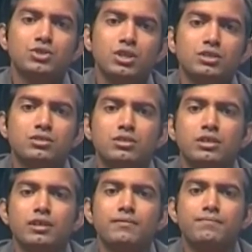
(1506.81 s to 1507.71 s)
changed
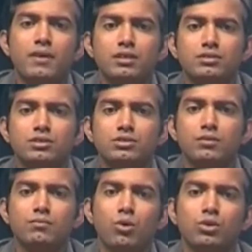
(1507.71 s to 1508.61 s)
the emphasis
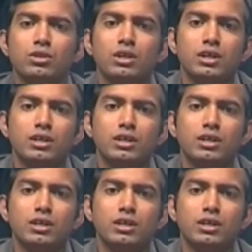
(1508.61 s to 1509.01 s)
somewhat,